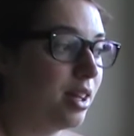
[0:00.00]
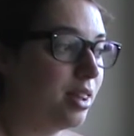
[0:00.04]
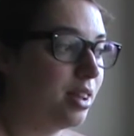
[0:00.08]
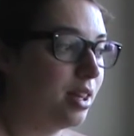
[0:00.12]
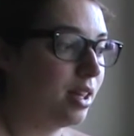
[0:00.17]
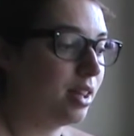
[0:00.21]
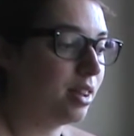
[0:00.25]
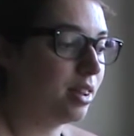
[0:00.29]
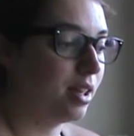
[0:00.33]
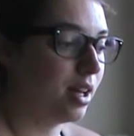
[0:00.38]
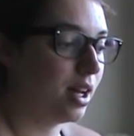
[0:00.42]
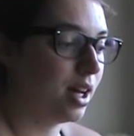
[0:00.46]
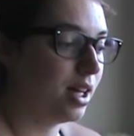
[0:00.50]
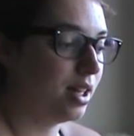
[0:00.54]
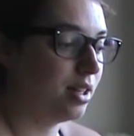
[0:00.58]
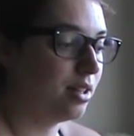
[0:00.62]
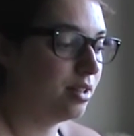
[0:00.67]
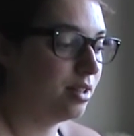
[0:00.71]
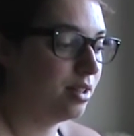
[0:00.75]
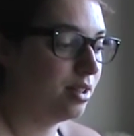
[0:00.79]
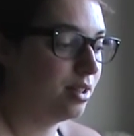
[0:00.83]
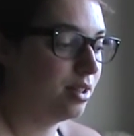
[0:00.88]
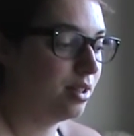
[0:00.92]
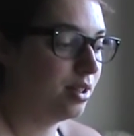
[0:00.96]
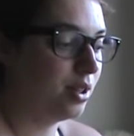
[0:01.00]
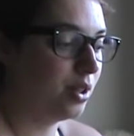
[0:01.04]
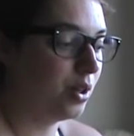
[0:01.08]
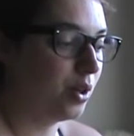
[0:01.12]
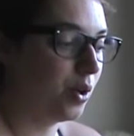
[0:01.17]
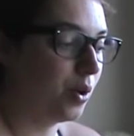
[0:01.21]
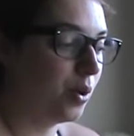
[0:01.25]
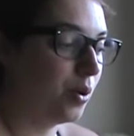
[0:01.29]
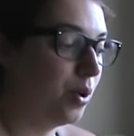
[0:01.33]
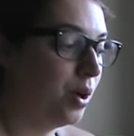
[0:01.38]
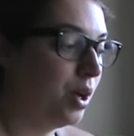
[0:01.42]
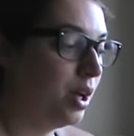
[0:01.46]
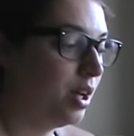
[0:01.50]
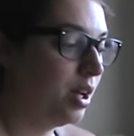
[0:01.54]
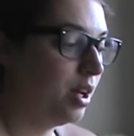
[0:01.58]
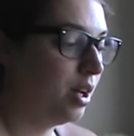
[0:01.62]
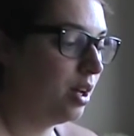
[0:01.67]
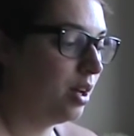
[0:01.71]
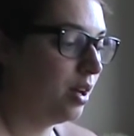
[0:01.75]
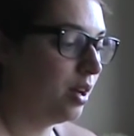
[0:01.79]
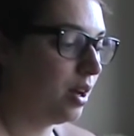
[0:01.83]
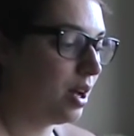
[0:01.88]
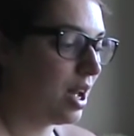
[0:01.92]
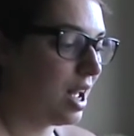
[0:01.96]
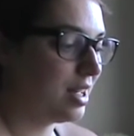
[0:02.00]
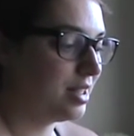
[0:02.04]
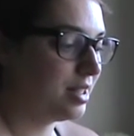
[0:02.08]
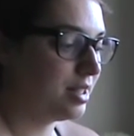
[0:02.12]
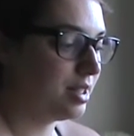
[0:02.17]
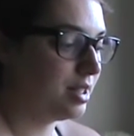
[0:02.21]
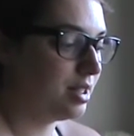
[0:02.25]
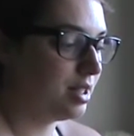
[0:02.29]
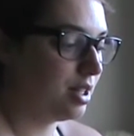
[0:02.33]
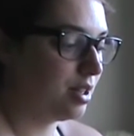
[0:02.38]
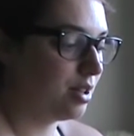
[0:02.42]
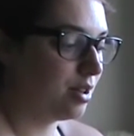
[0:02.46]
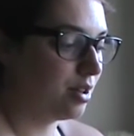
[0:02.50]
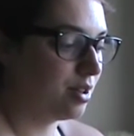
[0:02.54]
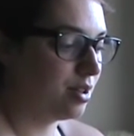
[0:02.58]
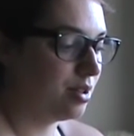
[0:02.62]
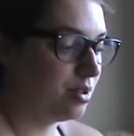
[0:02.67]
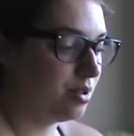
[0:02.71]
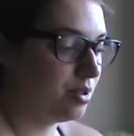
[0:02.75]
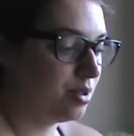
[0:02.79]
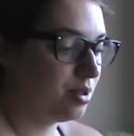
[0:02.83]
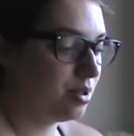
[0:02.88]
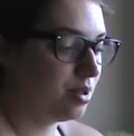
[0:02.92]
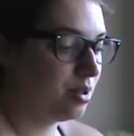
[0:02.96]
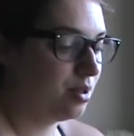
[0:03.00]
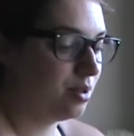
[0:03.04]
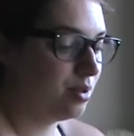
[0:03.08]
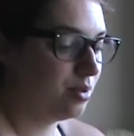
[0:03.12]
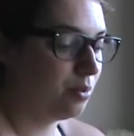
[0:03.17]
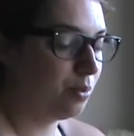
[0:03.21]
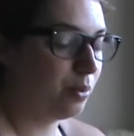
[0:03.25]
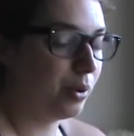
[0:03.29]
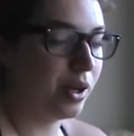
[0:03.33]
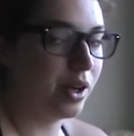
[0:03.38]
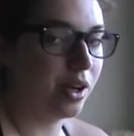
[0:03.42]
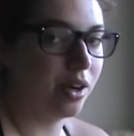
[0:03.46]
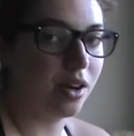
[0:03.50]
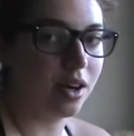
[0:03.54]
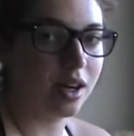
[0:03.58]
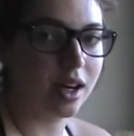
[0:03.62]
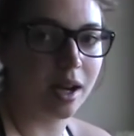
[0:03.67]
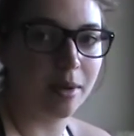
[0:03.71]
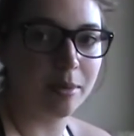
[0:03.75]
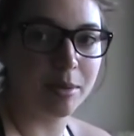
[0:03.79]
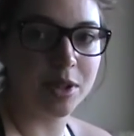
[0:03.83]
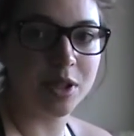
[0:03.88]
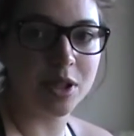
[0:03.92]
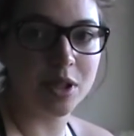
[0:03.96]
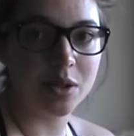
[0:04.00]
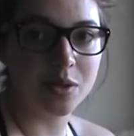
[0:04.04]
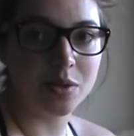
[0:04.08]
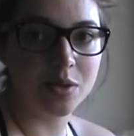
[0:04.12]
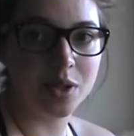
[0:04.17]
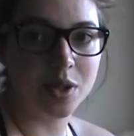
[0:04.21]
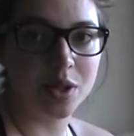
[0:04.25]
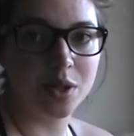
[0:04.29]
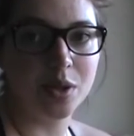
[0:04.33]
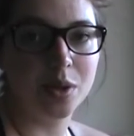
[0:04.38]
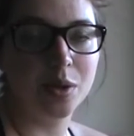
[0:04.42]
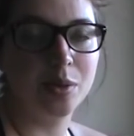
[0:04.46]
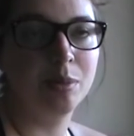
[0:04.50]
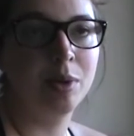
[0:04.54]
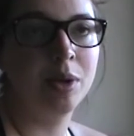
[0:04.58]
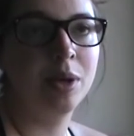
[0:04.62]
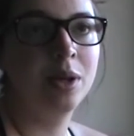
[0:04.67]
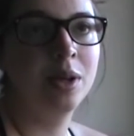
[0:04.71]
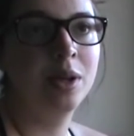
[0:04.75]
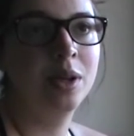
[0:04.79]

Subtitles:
think that, as knitters, we are coming to YouTube